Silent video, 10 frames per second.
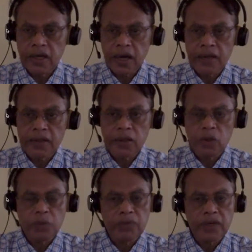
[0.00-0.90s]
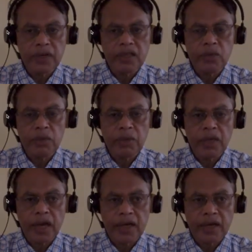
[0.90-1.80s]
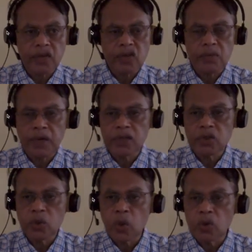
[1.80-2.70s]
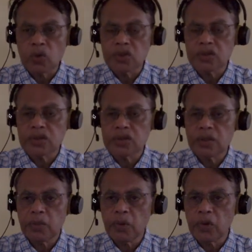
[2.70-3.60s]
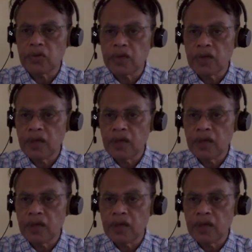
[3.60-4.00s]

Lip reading: Another group of condition will be characterized by stones producing